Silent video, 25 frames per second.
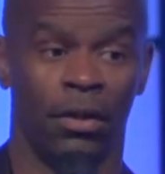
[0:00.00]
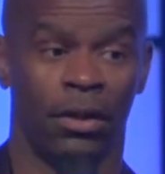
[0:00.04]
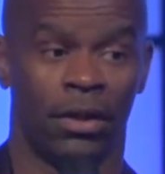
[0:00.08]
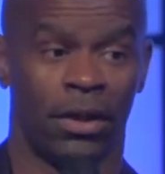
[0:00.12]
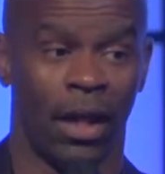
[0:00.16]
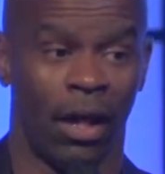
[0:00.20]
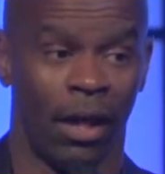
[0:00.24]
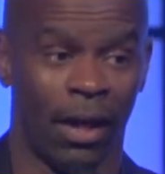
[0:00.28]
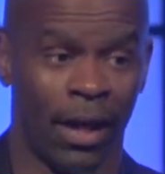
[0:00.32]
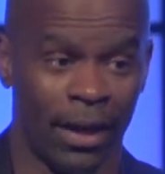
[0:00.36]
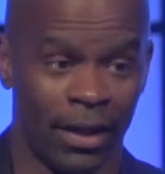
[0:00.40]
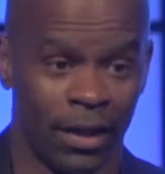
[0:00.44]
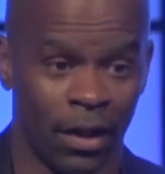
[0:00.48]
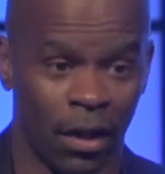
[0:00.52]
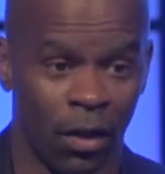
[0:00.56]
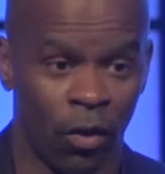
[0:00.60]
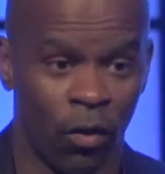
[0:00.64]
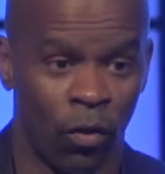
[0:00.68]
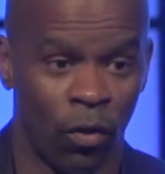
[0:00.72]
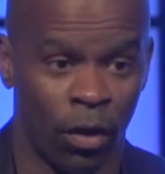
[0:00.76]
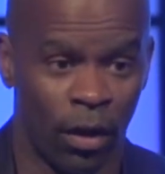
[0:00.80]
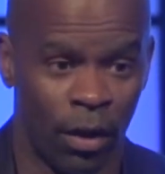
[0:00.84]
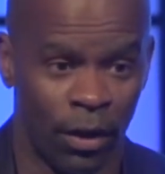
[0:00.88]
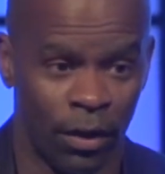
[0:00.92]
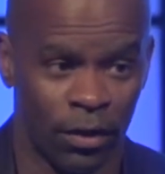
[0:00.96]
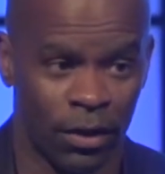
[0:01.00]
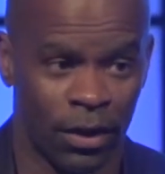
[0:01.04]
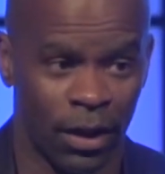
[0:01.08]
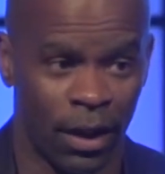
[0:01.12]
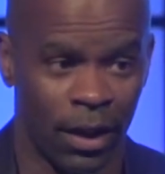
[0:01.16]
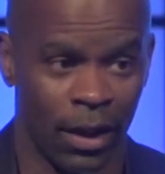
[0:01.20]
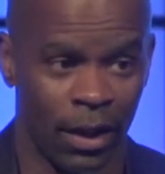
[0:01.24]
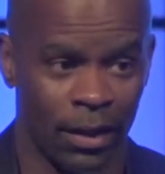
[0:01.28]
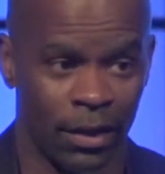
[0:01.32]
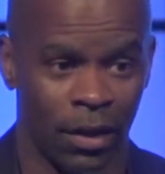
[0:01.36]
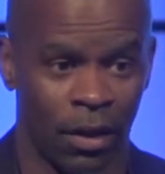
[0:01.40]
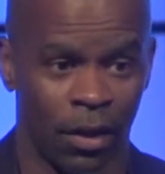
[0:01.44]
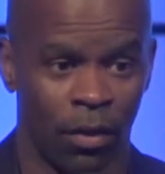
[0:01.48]
Sound like the Lord. You
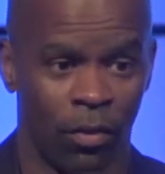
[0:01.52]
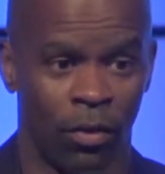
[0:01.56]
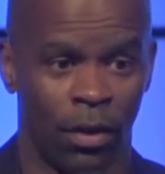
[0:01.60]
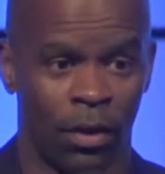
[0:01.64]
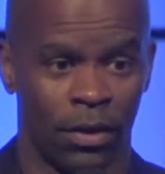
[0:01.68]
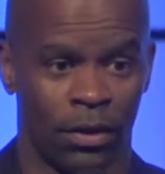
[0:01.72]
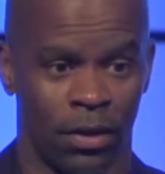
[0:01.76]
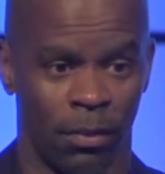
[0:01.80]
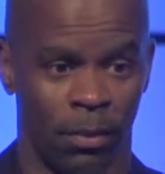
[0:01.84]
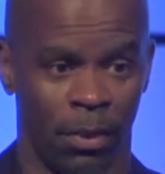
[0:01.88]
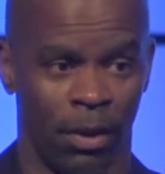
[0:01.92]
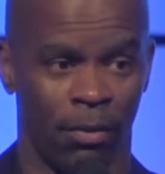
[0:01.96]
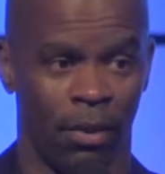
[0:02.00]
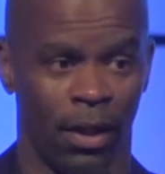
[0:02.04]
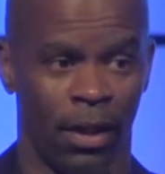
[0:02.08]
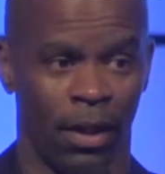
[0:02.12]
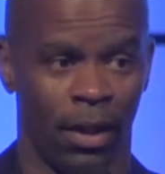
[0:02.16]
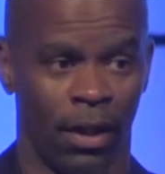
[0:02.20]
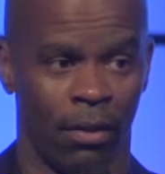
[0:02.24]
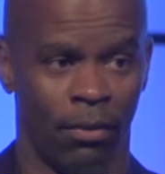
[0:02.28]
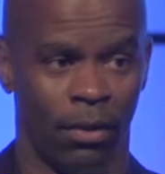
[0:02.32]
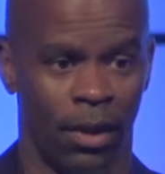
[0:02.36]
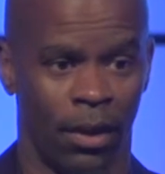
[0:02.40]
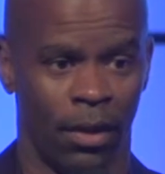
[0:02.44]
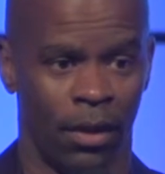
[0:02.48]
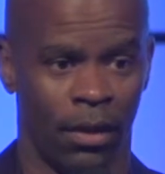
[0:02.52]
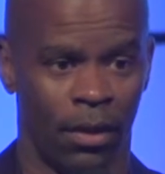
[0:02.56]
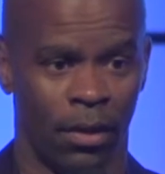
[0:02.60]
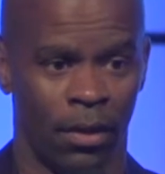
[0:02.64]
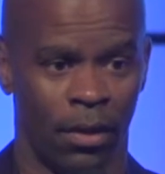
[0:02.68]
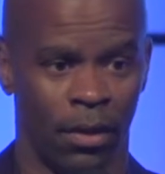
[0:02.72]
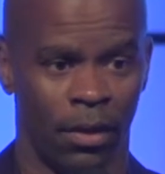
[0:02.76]
sound like the Lord to me right now, Ray.